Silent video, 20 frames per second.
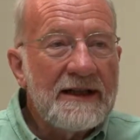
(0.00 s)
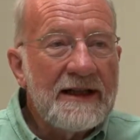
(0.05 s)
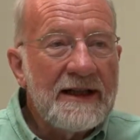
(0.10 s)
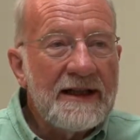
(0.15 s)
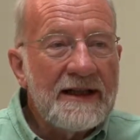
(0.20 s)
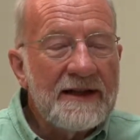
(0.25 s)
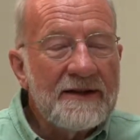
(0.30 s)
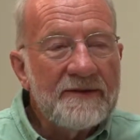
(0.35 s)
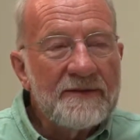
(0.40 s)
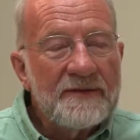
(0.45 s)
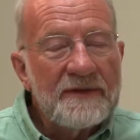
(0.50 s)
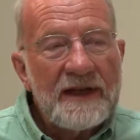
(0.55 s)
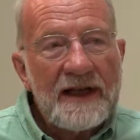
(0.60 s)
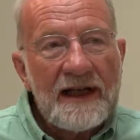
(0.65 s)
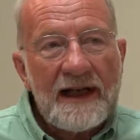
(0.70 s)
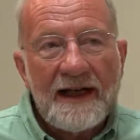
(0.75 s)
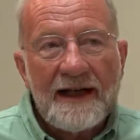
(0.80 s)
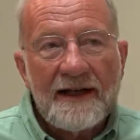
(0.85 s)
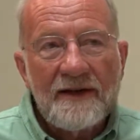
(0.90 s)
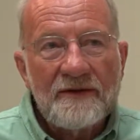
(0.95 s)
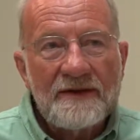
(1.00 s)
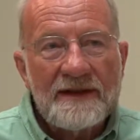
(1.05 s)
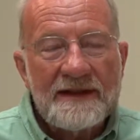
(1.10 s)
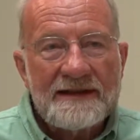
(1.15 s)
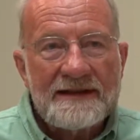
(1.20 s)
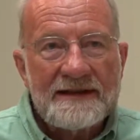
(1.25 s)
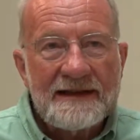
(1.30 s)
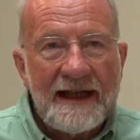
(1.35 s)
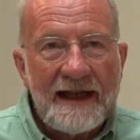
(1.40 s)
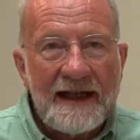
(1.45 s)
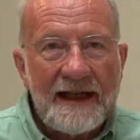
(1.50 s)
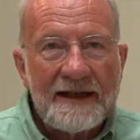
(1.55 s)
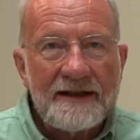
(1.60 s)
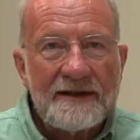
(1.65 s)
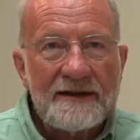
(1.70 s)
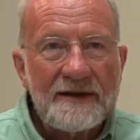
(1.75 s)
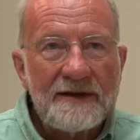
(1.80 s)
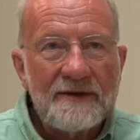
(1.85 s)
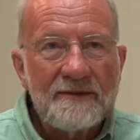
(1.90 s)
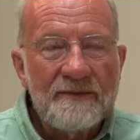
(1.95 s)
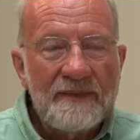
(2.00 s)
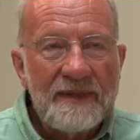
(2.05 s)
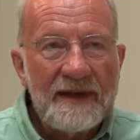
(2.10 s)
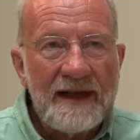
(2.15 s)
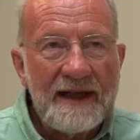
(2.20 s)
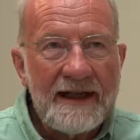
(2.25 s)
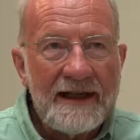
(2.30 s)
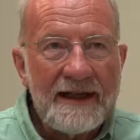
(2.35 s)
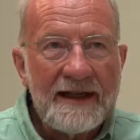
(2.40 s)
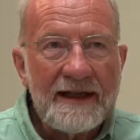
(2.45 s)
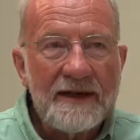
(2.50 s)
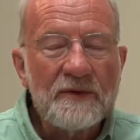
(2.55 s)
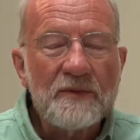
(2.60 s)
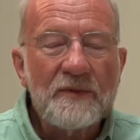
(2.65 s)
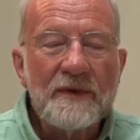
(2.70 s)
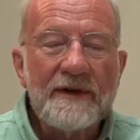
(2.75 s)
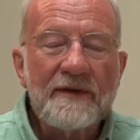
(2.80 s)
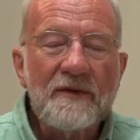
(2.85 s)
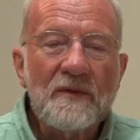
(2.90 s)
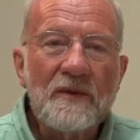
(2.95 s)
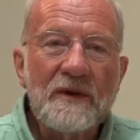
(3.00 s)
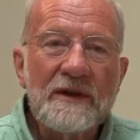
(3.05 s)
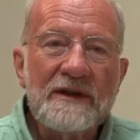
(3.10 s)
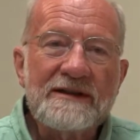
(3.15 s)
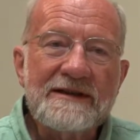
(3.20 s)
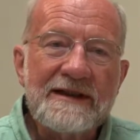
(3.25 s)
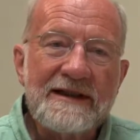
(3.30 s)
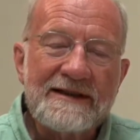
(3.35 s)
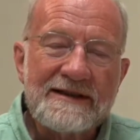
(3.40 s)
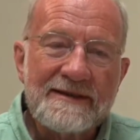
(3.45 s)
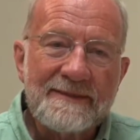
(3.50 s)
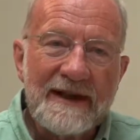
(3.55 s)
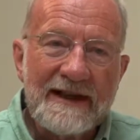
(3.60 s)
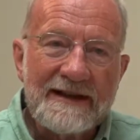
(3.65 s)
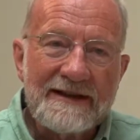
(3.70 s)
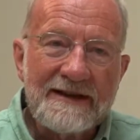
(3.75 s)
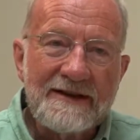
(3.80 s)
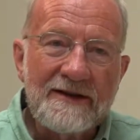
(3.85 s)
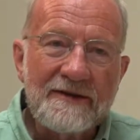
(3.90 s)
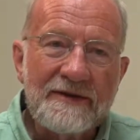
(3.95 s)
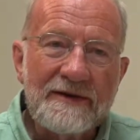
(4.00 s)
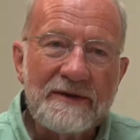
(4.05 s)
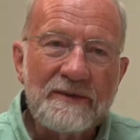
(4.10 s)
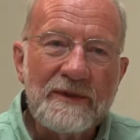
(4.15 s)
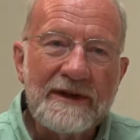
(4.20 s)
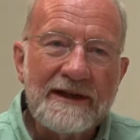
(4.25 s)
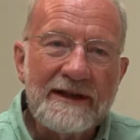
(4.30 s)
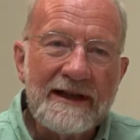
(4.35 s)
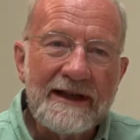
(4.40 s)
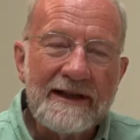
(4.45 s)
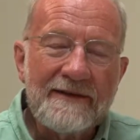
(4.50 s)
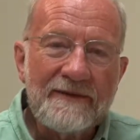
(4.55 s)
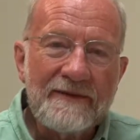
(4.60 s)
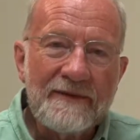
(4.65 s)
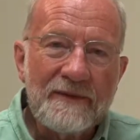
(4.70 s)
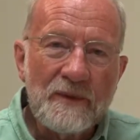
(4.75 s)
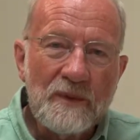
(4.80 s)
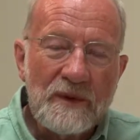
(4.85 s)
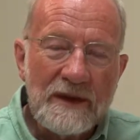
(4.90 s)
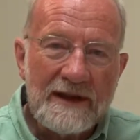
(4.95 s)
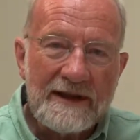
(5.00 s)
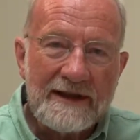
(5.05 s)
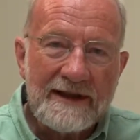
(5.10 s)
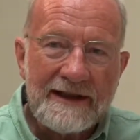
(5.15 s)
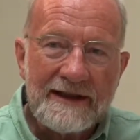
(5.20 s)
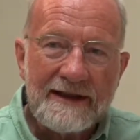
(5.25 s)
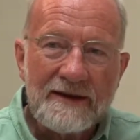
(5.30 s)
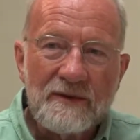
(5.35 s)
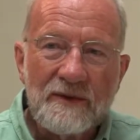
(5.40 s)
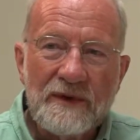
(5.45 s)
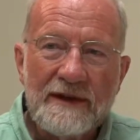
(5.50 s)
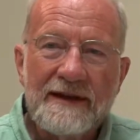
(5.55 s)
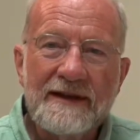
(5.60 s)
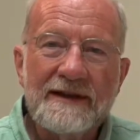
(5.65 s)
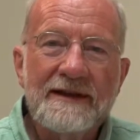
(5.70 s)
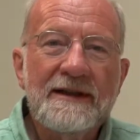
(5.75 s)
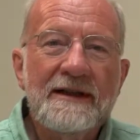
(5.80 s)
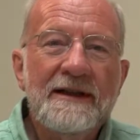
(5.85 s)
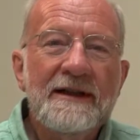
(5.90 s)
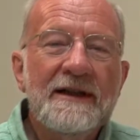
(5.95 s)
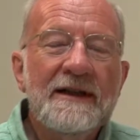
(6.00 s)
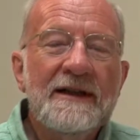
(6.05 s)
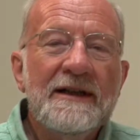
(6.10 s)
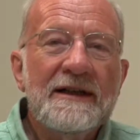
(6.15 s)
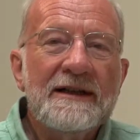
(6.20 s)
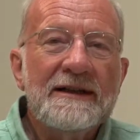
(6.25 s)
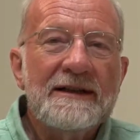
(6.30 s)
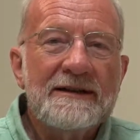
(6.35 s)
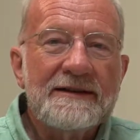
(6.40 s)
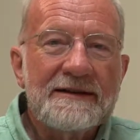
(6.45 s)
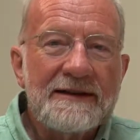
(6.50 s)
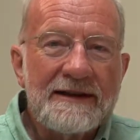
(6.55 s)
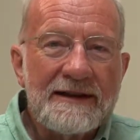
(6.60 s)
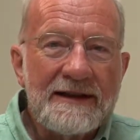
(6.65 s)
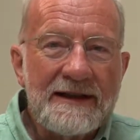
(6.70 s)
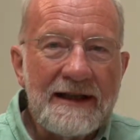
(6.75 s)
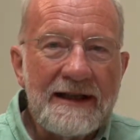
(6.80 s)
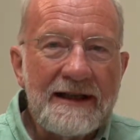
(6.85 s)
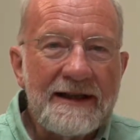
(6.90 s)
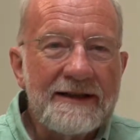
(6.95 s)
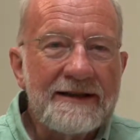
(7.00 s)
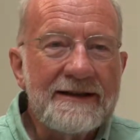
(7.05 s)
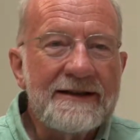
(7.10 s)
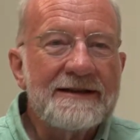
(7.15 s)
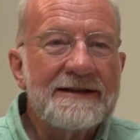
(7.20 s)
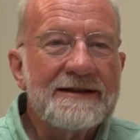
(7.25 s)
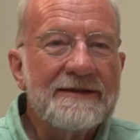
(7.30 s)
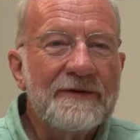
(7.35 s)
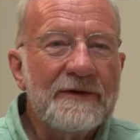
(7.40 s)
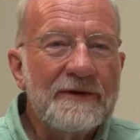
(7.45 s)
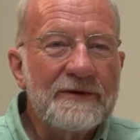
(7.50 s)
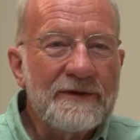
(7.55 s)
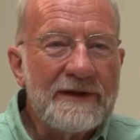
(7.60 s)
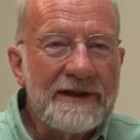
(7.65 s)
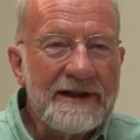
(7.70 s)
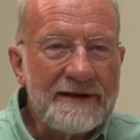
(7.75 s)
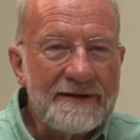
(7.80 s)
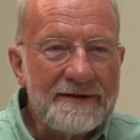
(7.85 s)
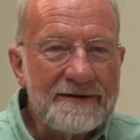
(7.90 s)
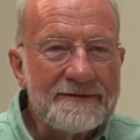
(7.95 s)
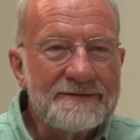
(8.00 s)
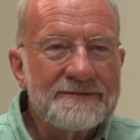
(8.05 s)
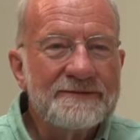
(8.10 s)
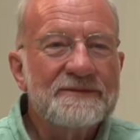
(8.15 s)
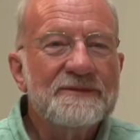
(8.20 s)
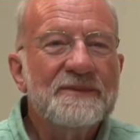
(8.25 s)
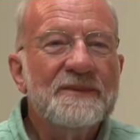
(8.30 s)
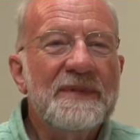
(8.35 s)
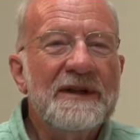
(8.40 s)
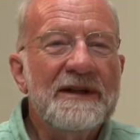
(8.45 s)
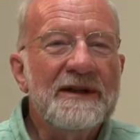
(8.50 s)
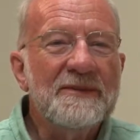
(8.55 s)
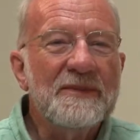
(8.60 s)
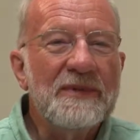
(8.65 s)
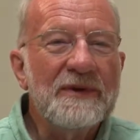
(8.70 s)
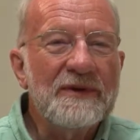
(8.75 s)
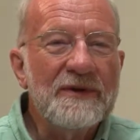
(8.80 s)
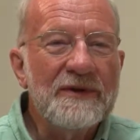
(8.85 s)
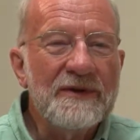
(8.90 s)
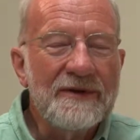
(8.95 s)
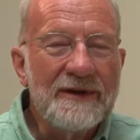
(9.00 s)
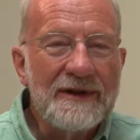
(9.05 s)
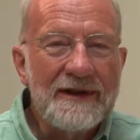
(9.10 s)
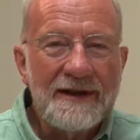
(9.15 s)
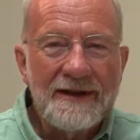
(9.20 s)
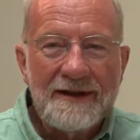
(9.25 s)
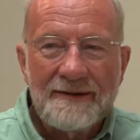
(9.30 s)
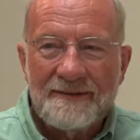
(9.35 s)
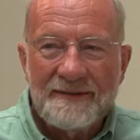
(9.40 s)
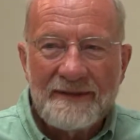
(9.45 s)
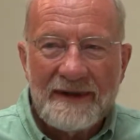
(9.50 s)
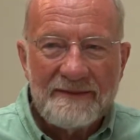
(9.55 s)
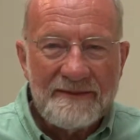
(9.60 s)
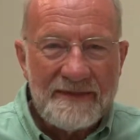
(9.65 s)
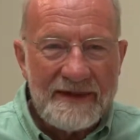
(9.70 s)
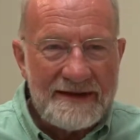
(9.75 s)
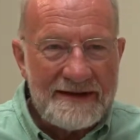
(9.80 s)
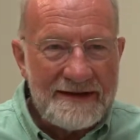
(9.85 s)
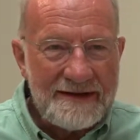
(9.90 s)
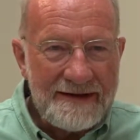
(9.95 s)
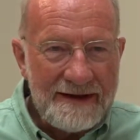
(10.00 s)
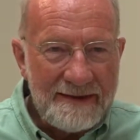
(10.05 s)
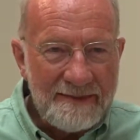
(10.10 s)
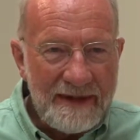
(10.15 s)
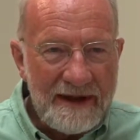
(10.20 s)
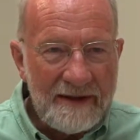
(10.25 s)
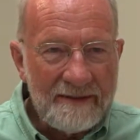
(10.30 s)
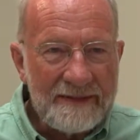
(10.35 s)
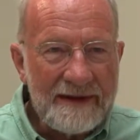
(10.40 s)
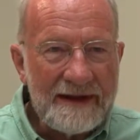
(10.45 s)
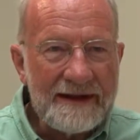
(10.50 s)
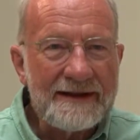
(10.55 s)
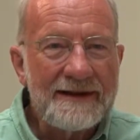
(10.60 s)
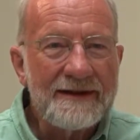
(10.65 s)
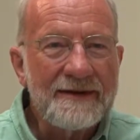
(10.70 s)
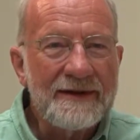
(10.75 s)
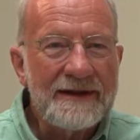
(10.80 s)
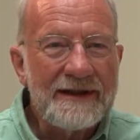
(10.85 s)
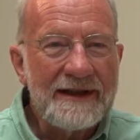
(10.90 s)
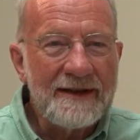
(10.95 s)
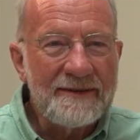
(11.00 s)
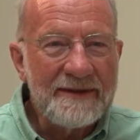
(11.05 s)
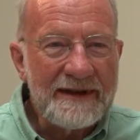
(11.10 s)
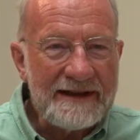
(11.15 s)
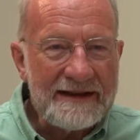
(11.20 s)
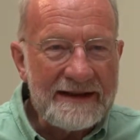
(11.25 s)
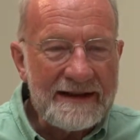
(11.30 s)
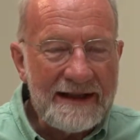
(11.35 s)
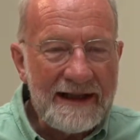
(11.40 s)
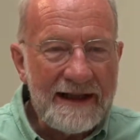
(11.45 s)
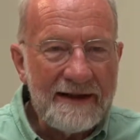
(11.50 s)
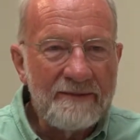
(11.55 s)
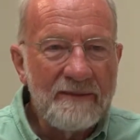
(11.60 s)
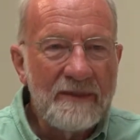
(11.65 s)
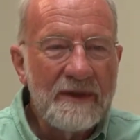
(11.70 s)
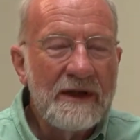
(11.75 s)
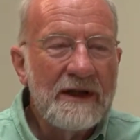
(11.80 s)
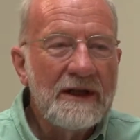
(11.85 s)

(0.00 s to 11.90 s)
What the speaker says: And how does that compare with what's expected of them when they're working with clients for real, people who are members of the public who are coming to them